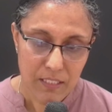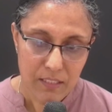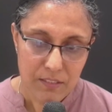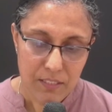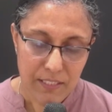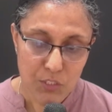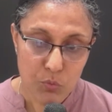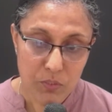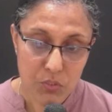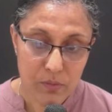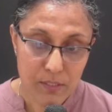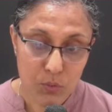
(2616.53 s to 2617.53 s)

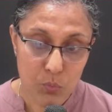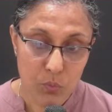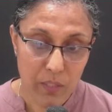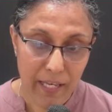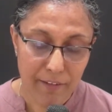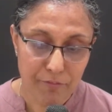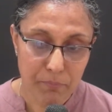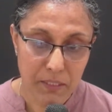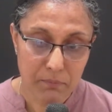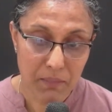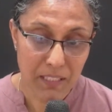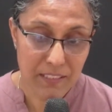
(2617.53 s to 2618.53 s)
individuals who have been
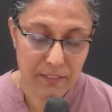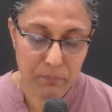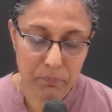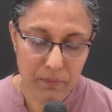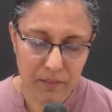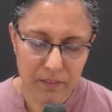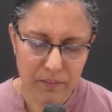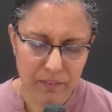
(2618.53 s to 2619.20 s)
multiple, uh,